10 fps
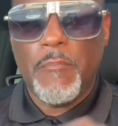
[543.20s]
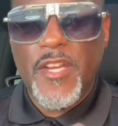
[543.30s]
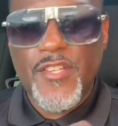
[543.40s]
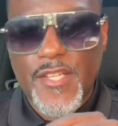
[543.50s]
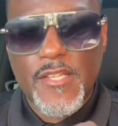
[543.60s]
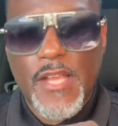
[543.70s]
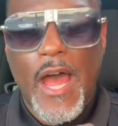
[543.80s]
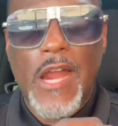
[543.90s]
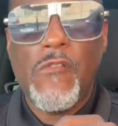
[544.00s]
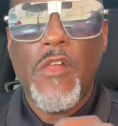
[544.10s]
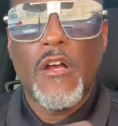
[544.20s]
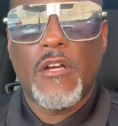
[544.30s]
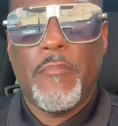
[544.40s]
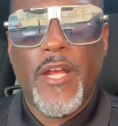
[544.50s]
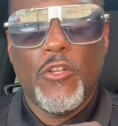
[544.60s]
peaches inside
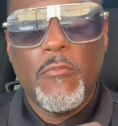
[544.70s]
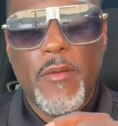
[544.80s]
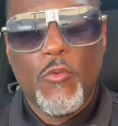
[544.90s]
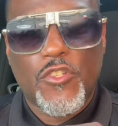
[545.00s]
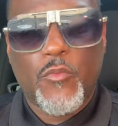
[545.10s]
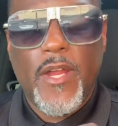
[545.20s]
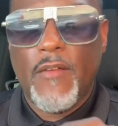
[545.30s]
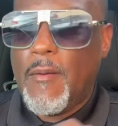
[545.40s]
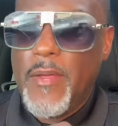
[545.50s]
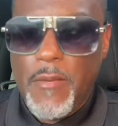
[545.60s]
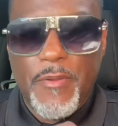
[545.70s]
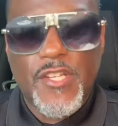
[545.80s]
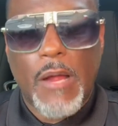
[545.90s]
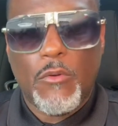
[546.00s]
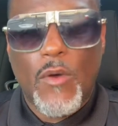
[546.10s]
could be a little bit more sweet. If I'm eating peach
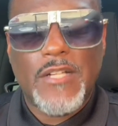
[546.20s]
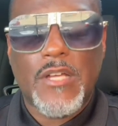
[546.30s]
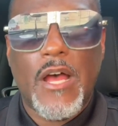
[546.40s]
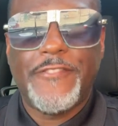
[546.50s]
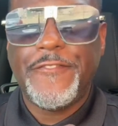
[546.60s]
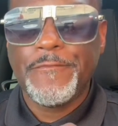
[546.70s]
cobbler wonton,